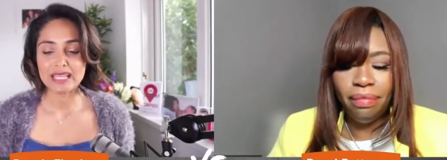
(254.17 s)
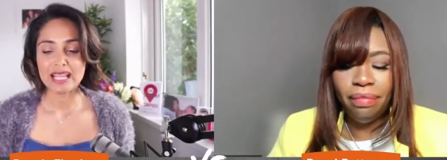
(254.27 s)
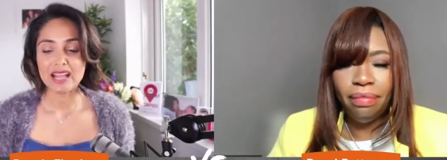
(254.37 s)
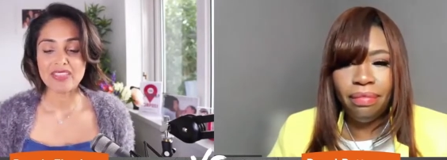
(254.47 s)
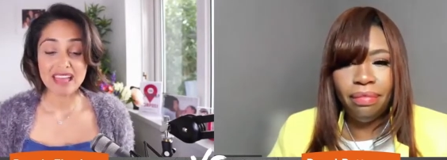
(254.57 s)

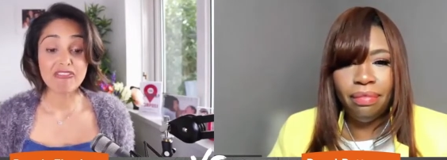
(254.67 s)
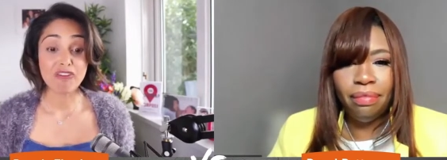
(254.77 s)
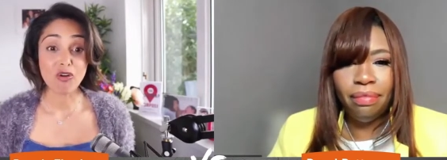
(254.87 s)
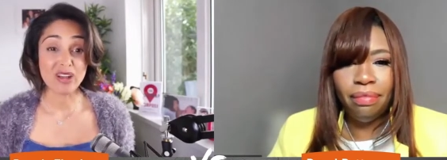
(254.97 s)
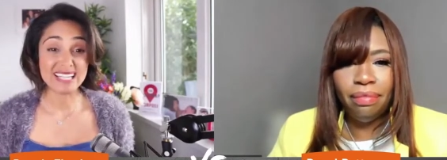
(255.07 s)

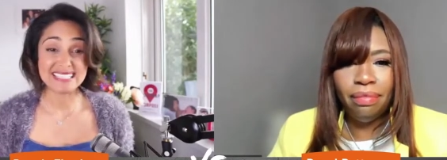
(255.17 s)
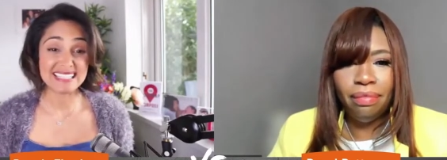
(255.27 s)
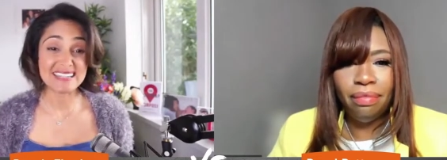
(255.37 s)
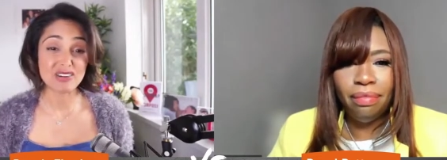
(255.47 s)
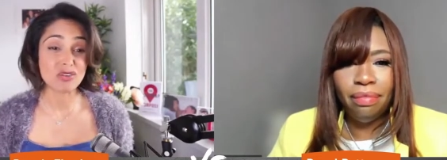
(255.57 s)
Speaker 1: therefore, he
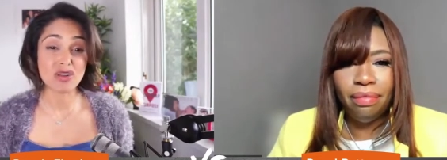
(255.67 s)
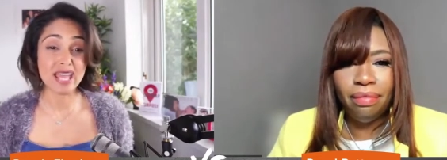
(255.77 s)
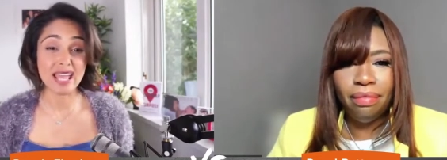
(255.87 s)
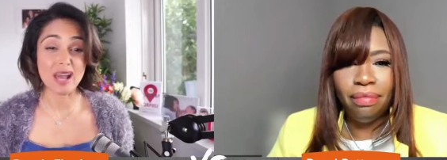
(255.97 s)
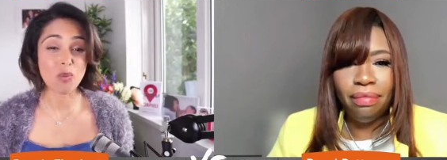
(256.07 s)
didn't
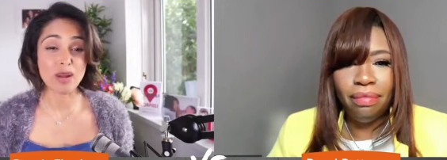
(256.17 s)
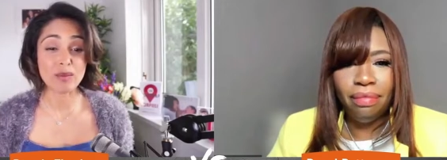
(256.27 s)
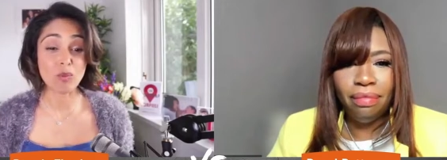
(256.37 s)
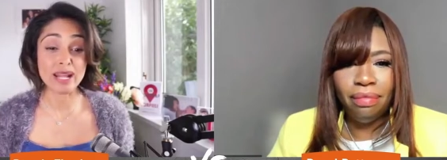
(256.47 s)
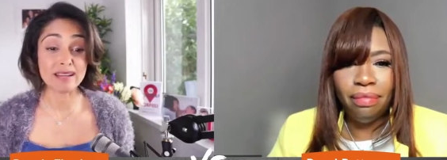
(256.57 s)
create a
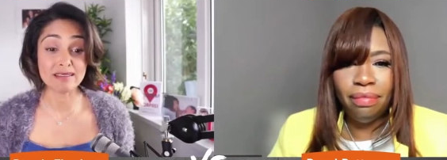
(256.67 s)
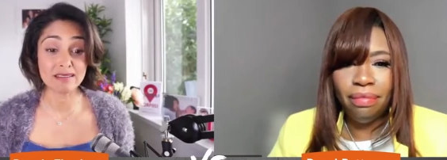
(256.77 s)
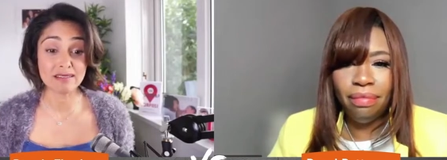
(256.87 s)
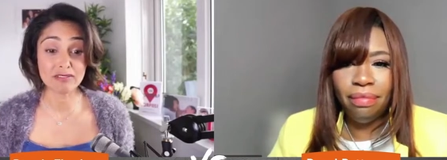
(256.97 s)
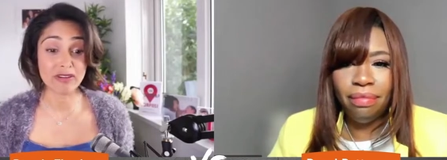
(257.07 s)
win-win
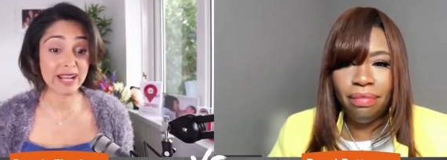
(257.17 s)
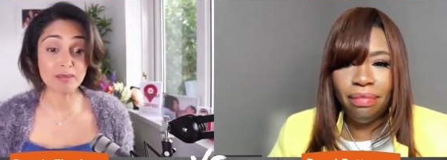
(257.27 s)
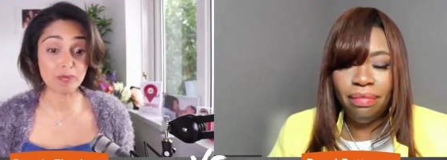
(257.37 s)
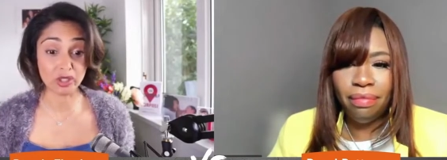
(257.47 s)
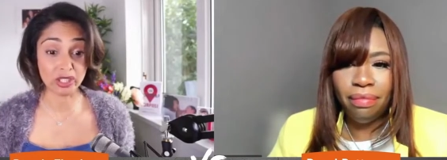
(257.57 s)
for
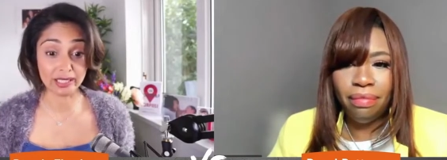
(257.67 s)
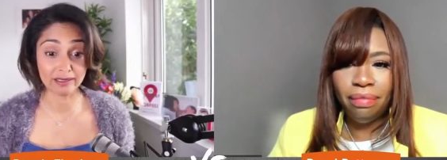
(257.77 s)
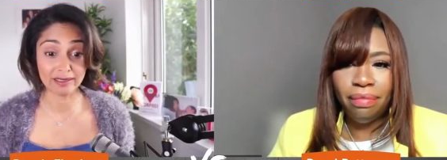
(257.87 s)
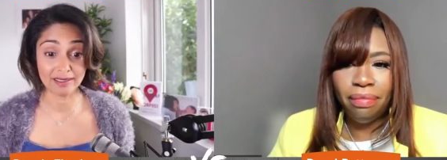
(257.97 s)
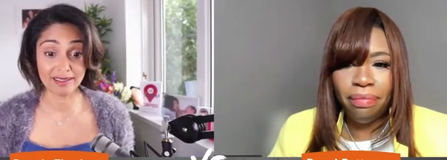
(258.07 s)
anybody,
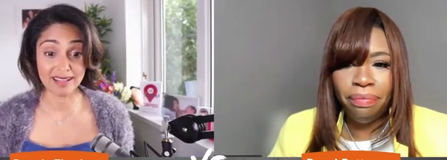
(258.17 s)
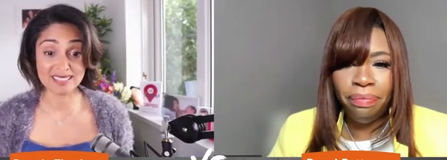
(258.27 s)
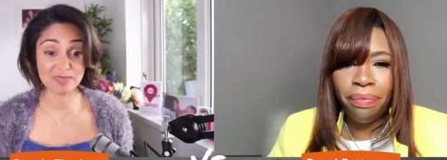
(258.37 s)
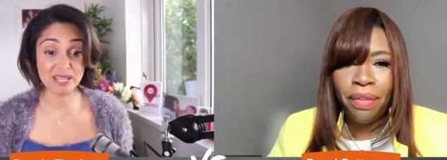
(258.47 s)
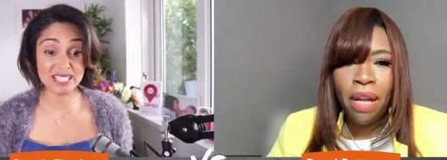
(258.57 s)

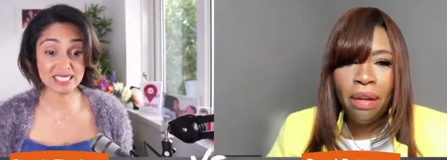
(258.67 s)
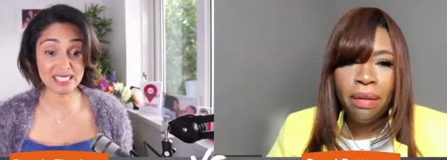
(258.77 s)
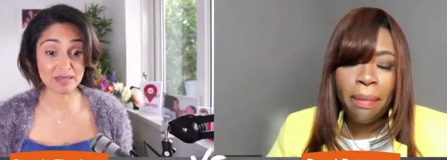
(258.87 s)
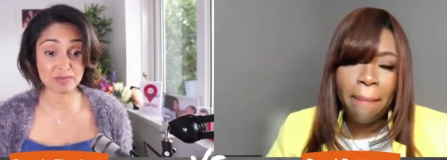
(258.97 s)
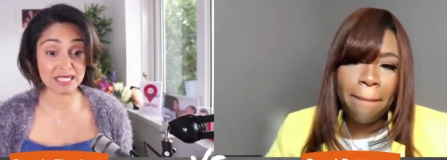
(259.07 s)
especially
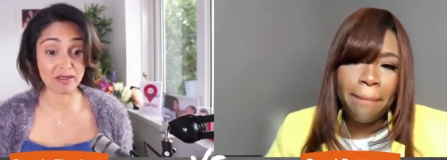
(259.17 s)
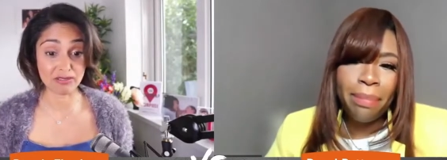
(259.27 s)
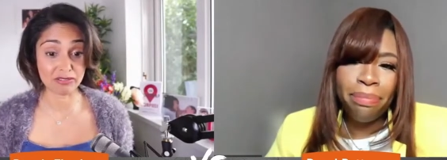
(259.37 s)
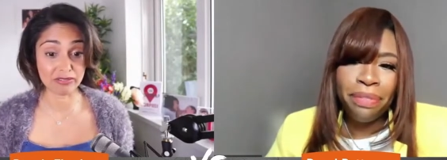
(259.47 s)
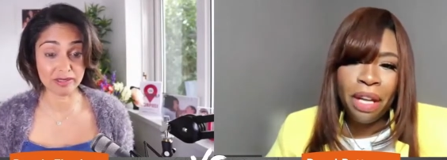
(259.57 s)

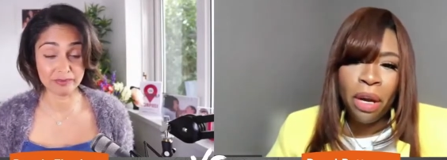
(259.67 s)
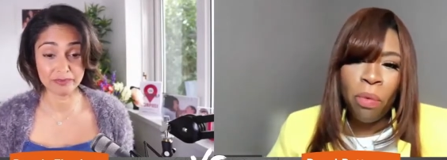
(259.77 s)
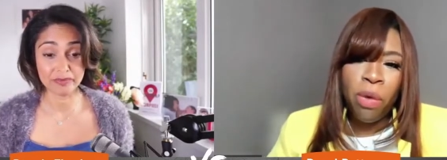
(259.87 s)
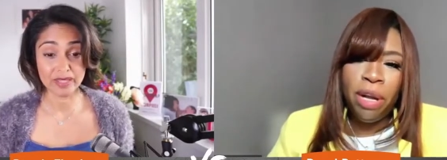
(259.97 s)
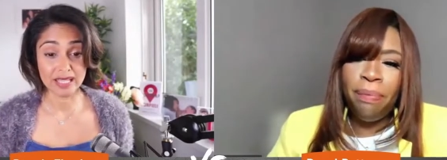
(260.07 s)
himself.
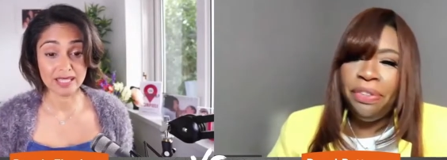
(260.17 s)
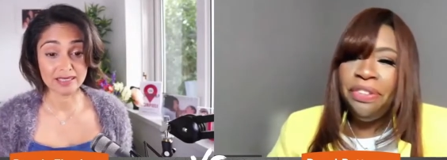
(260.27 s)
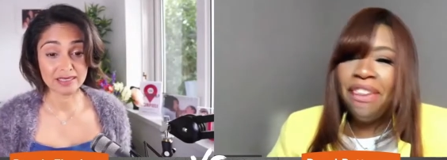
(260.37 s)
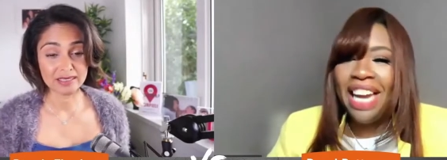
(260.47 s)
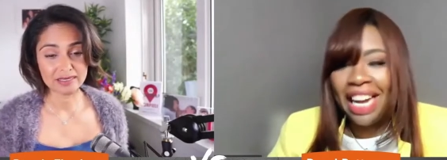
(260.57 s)

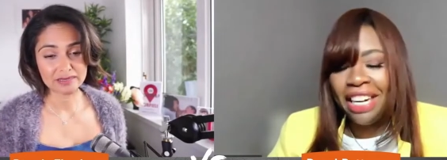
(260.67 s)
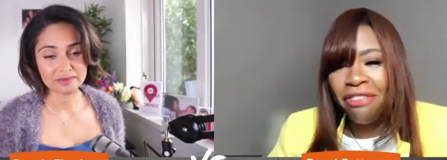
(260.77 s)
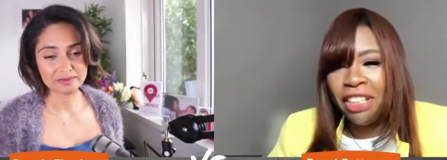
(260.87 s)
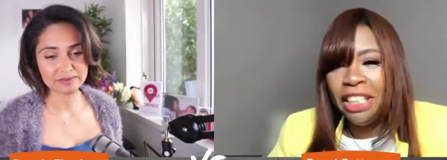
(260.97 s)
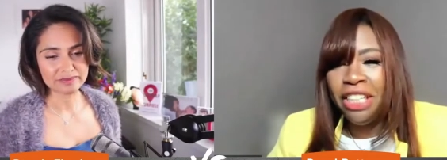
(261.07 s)
Speaker 2: Well, you
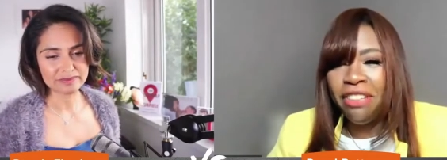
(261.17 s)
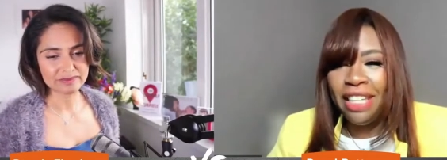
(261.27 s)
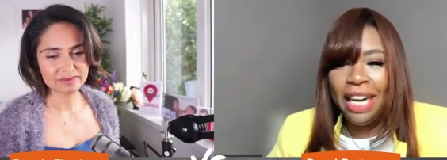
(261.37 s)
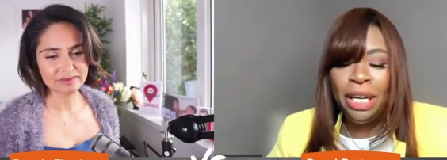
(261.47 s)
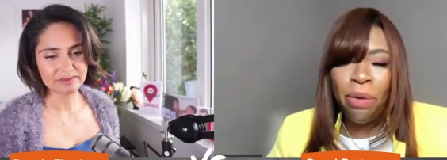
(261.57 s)
can't really
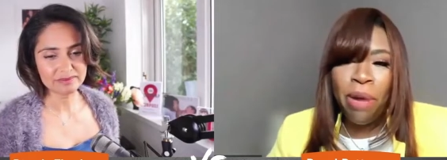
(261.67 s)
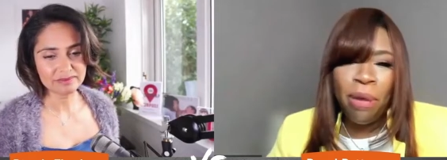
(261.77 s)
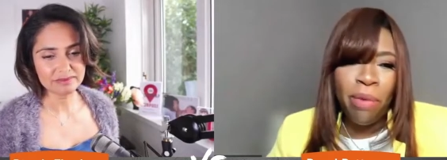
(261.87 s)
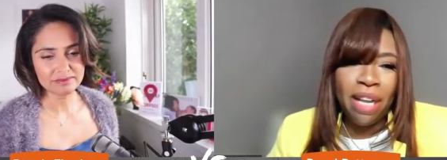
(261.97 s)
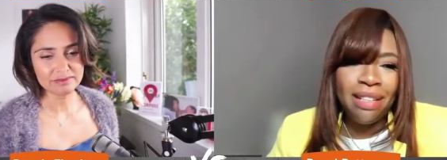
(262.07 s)
create a
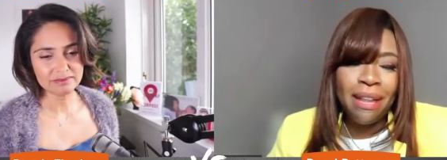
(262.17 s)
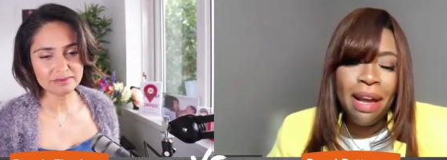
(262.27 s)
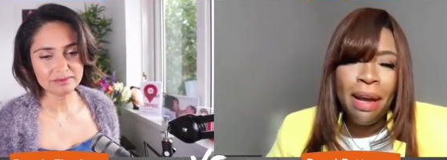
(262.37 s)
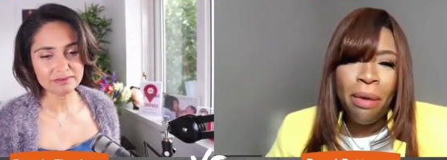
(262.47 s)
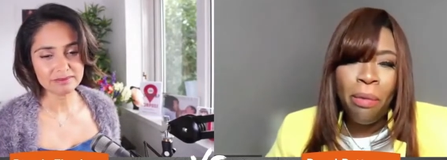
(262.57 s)
win-win
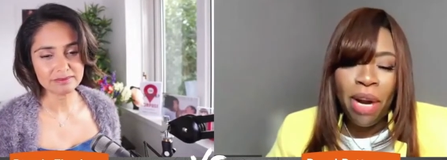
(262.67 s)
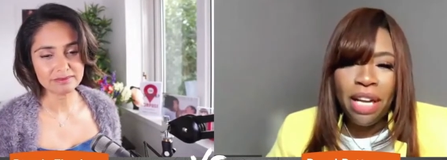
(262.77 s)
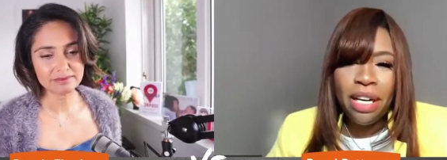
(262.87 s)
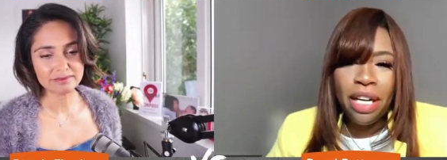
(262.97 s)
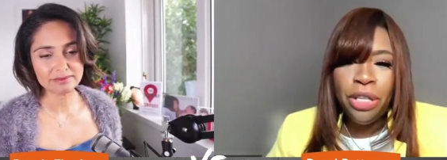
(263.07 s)

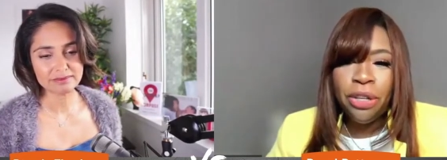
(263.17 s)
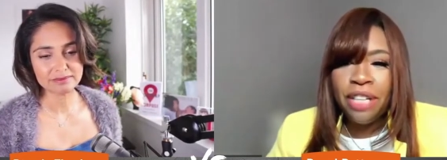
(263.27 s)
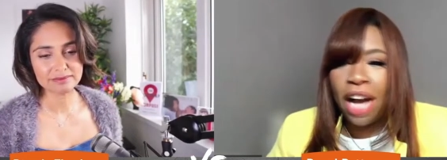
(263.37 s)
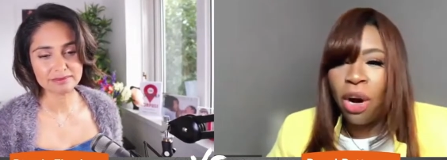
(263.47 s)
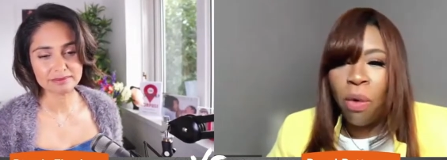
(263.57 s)
when
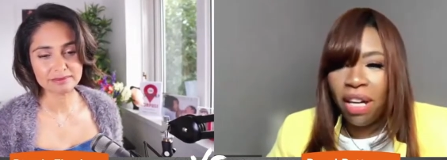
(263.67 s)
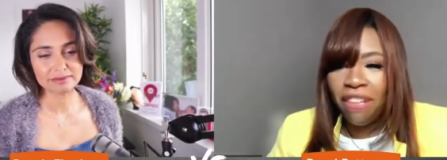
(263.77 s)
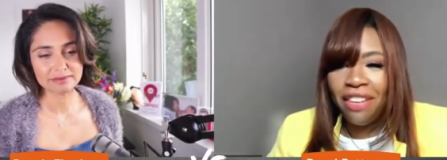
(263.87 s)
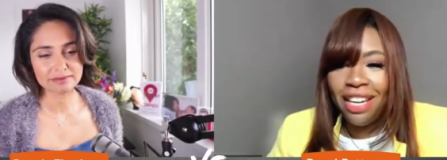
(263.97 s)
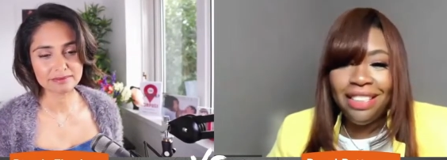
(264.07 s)
you're not
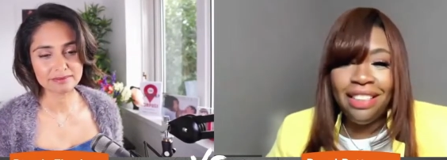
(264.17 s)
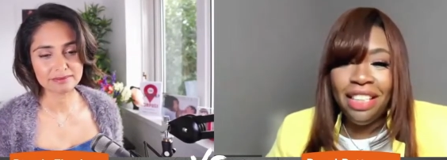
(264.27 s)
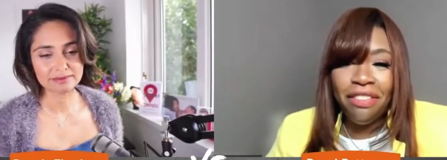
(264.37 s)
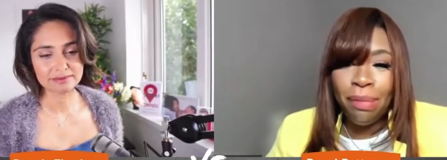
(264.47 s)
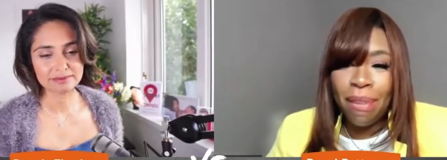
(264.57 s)
qualified to
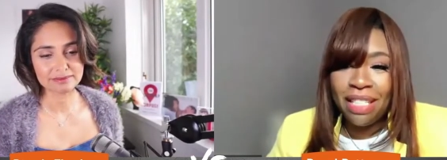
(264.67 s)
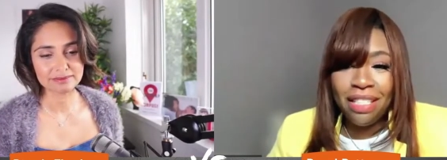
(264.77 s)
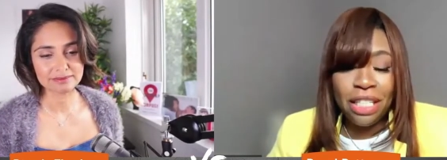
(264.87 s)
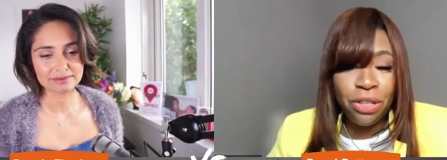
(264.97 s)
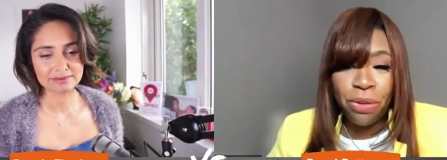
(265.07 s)
deliver the
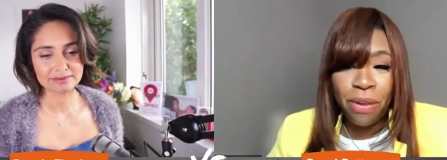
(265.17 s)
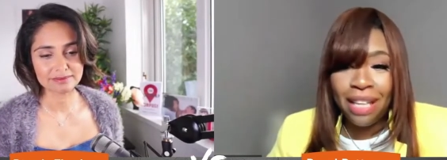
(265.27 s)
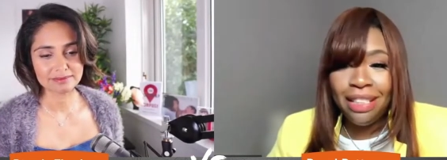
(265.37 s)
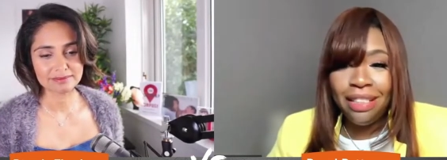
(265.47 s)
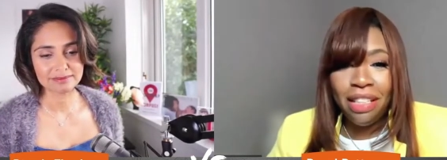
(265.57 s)
message that you're trying to